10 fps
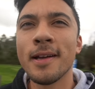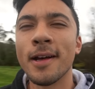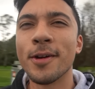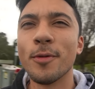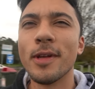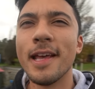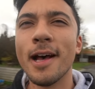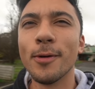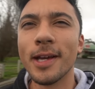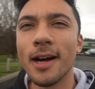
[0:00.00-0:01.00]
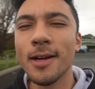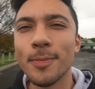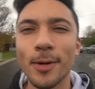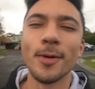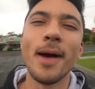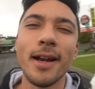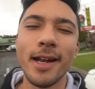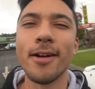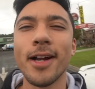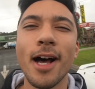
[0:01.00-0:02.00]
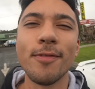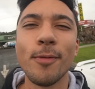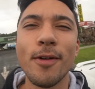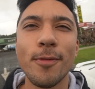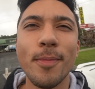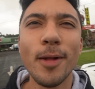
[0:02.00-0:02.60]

I don't know where the hell we are, but we're about an hour and a half away from